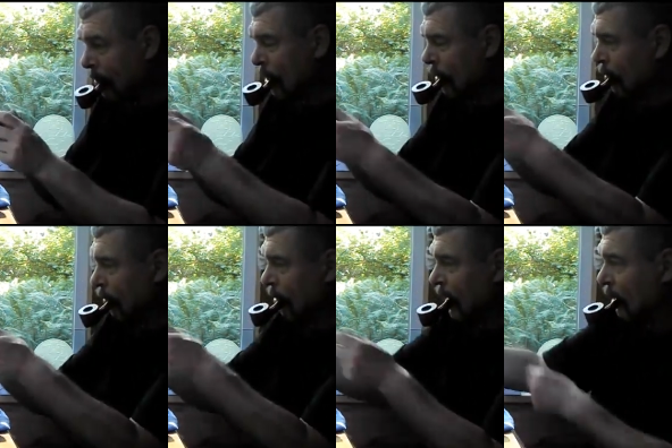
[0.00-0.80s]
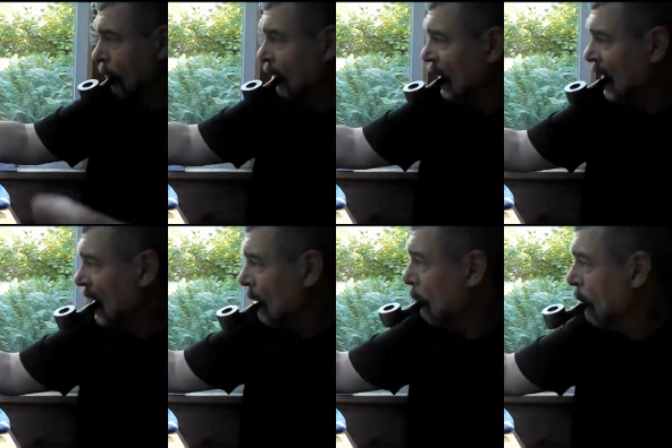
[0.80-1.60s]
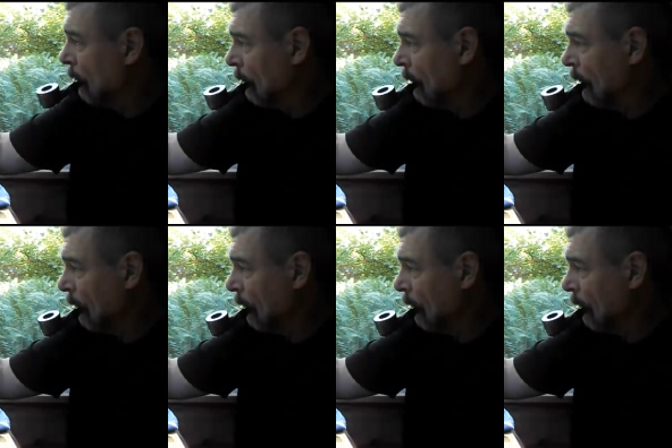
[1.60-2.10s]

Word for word: This is kind of, I've always